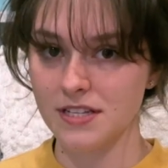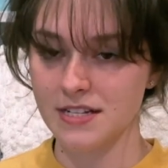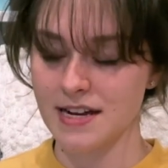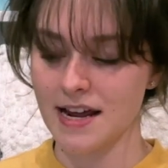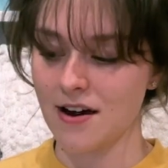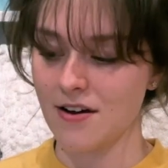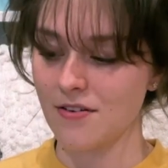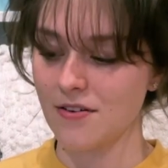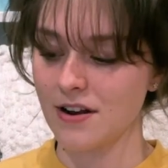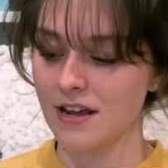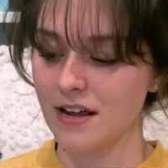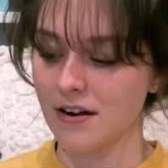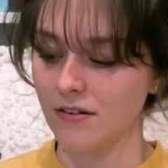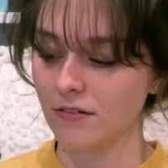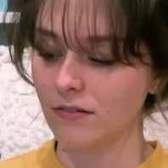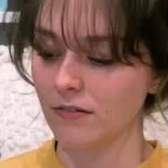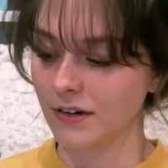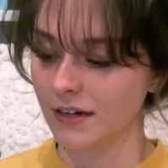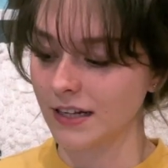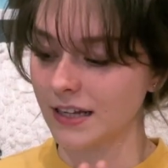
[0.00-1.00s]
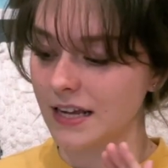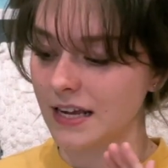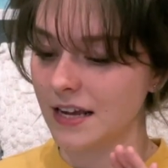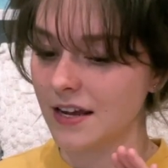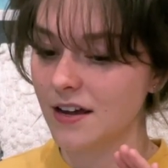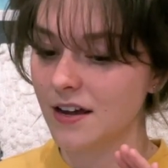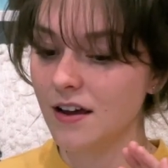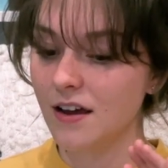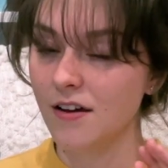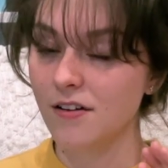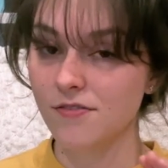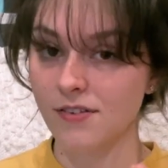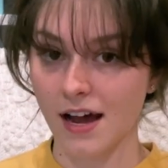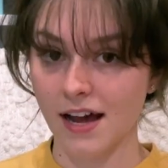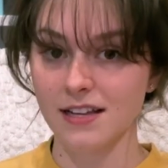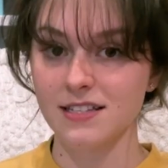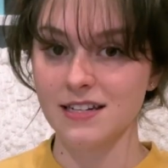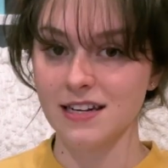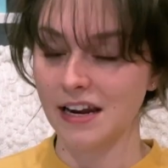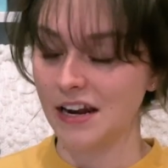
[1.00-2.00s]
down in a really
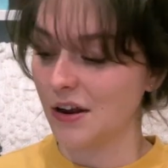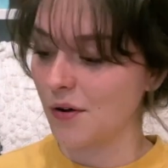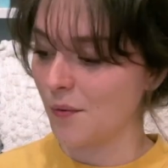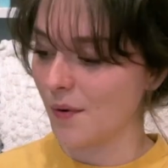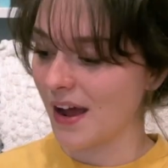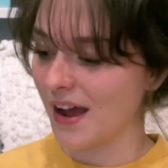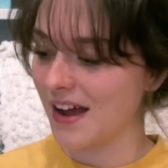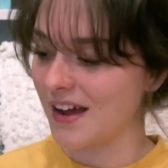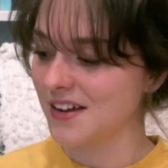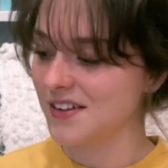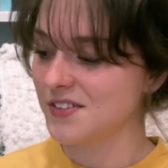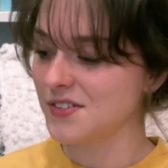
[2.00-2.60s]
fascinating way.